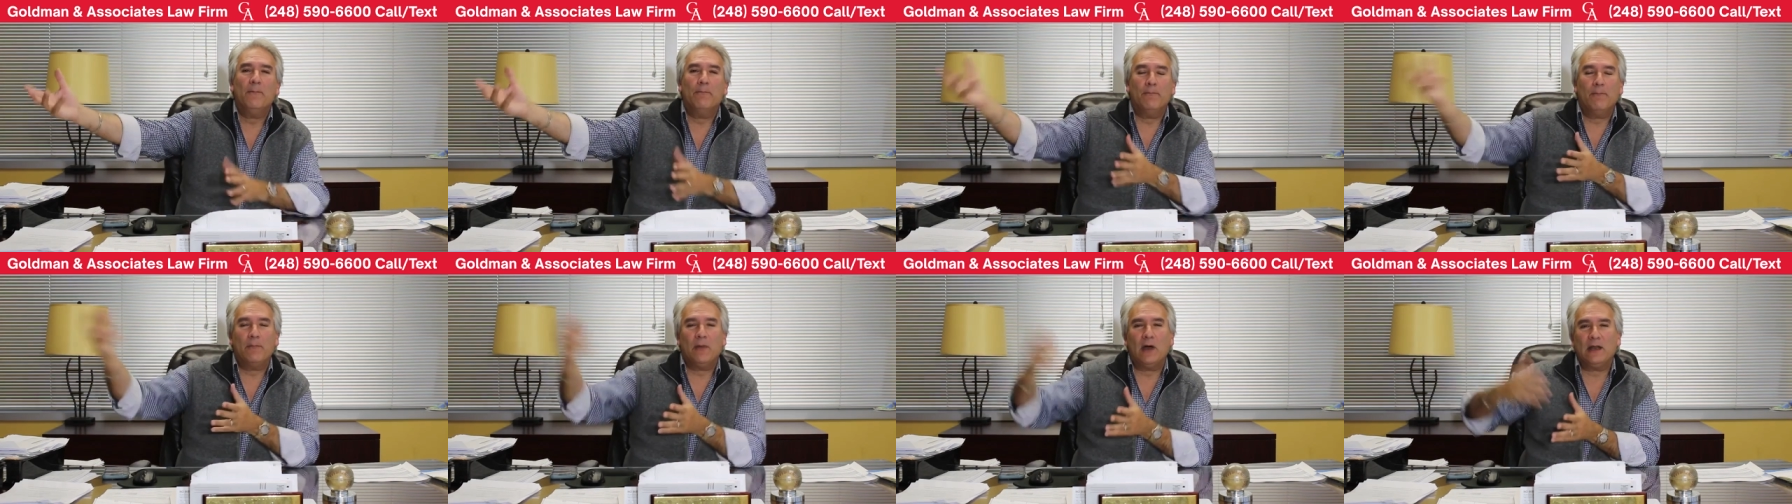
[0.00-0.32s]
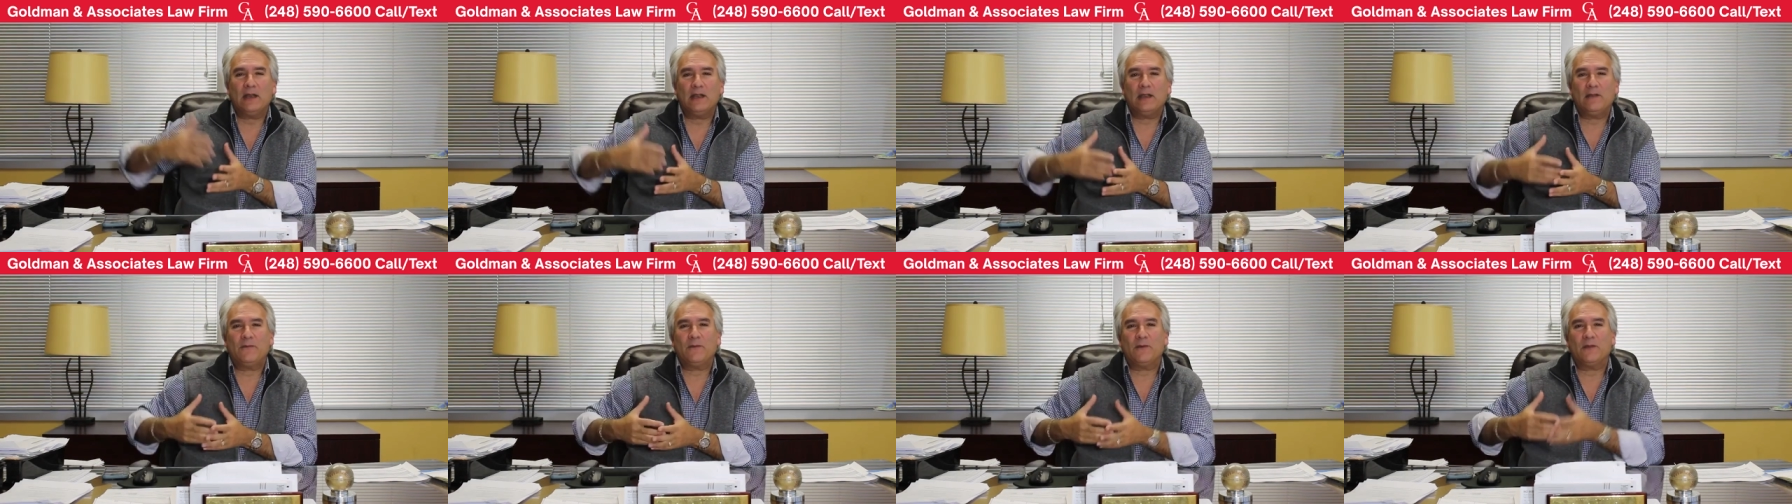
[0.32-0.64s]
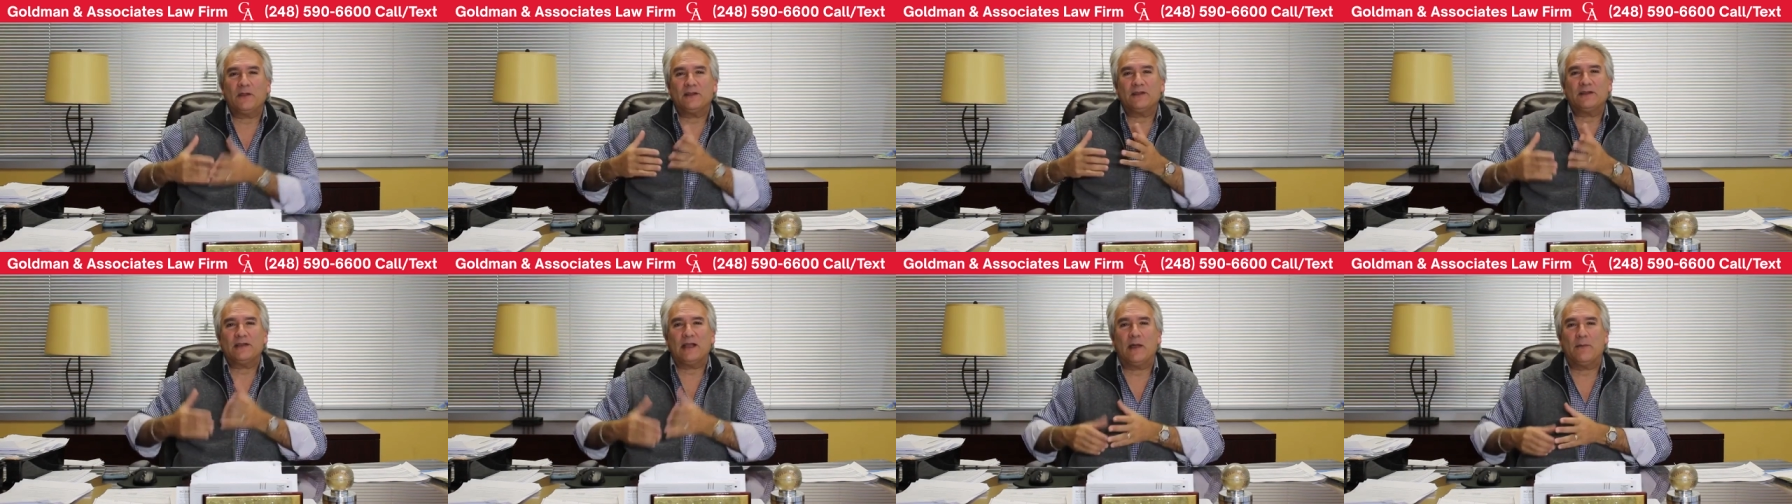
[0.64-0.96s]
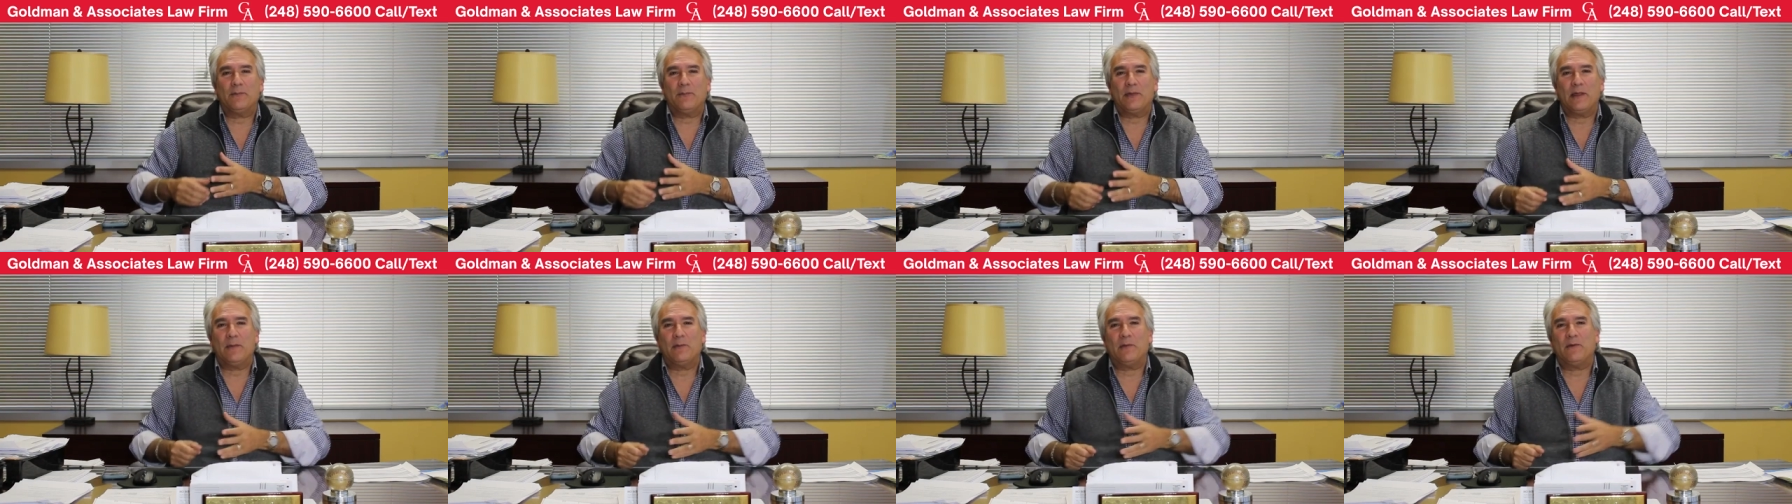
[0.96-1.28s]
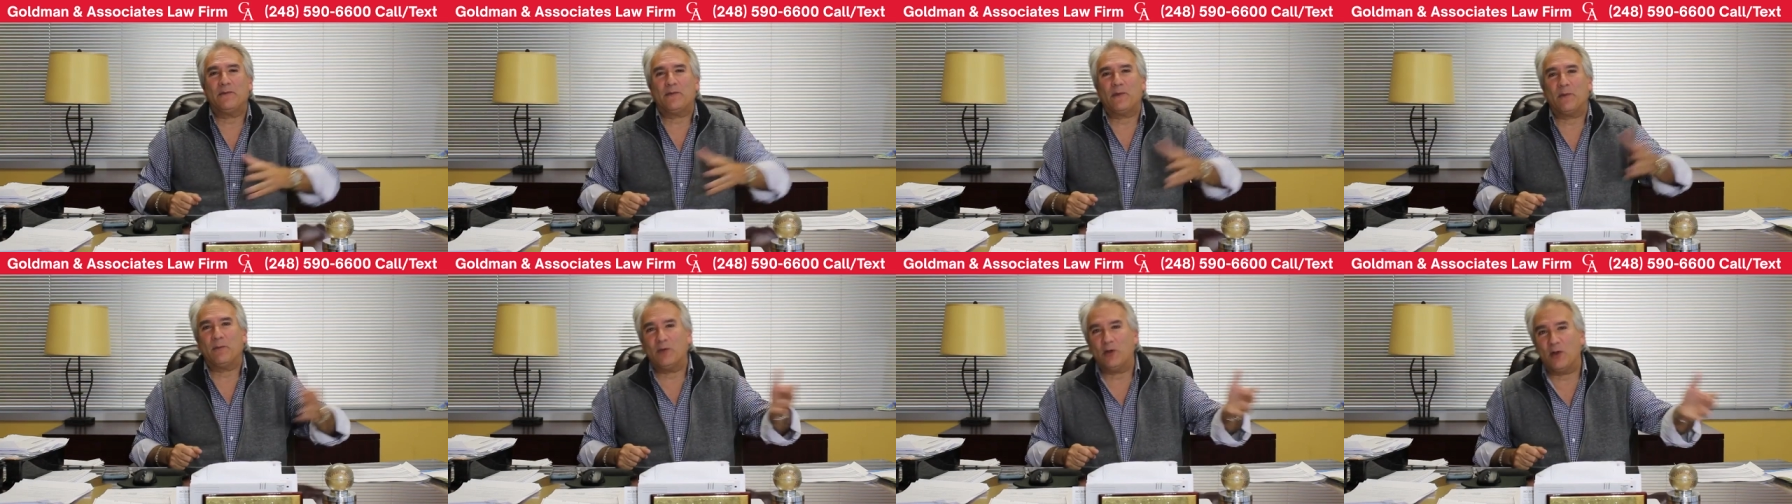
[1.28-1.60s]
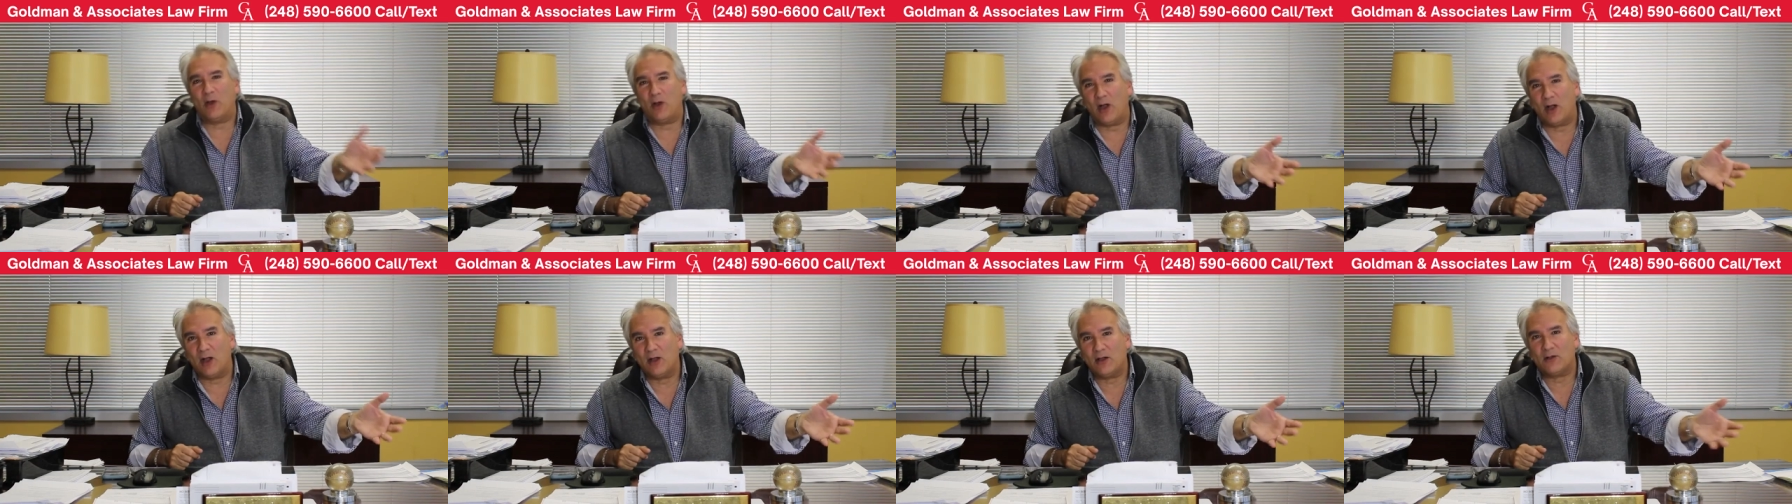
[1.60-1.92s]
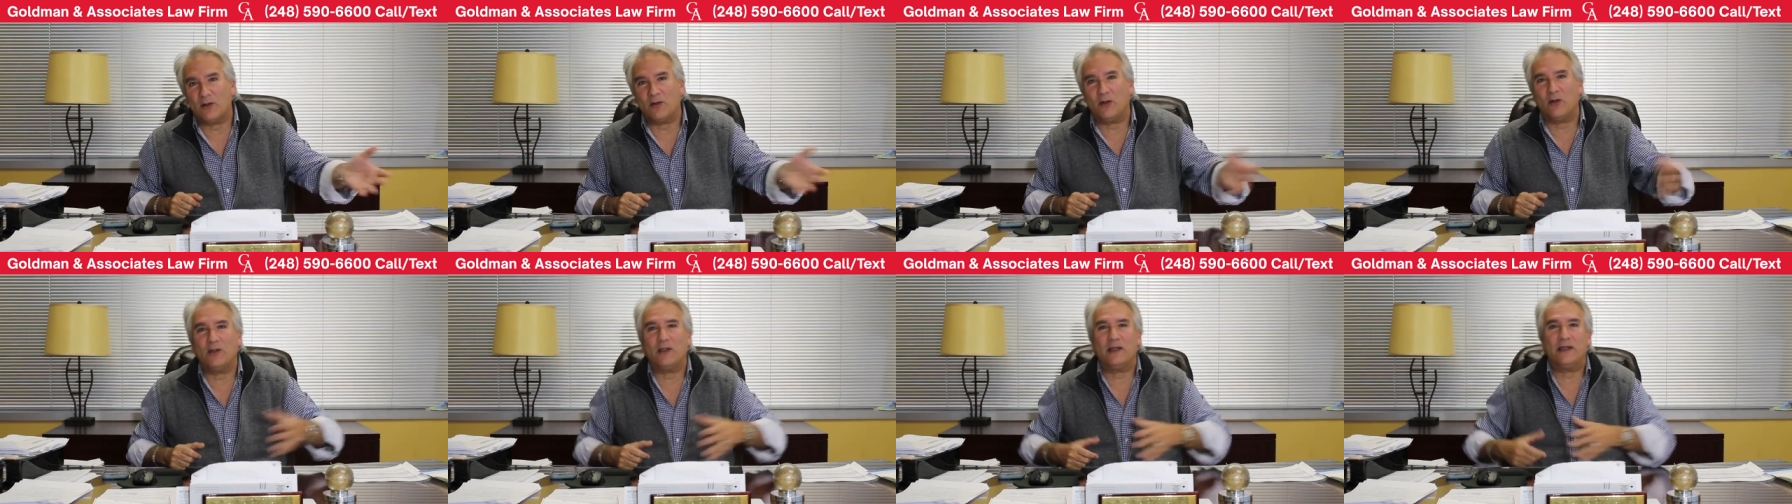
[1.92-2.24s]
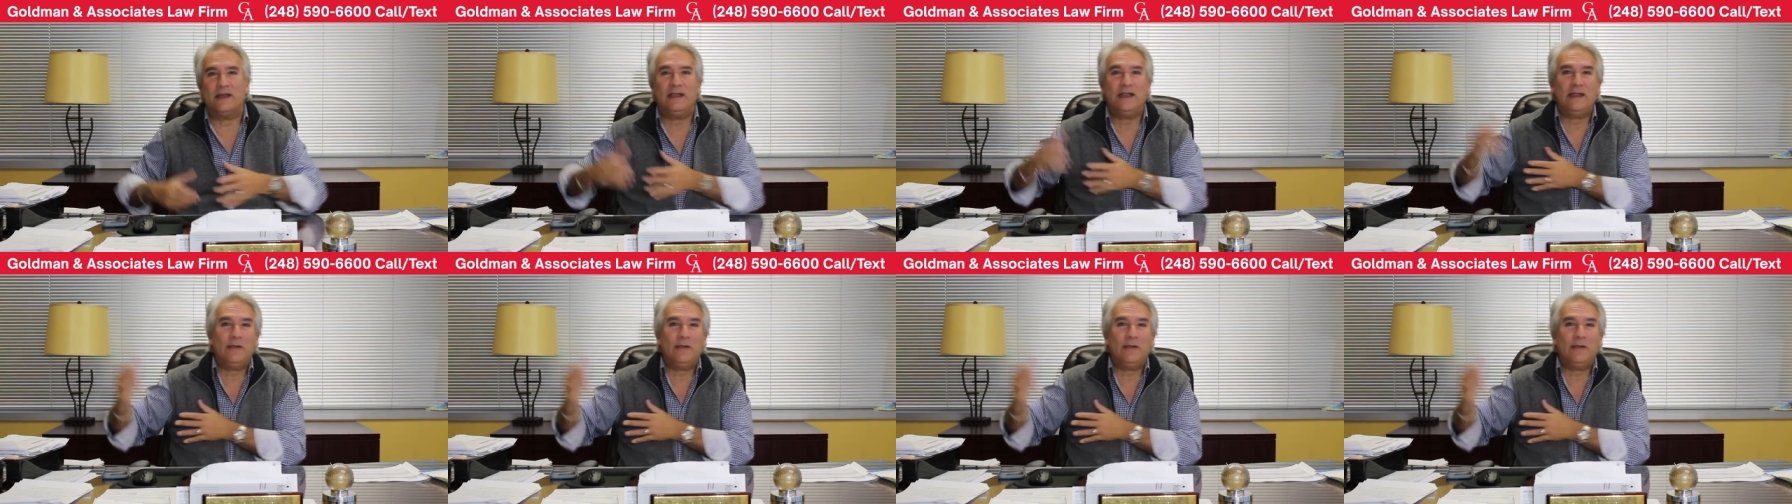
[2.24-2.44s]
money for the down payment from your uncle and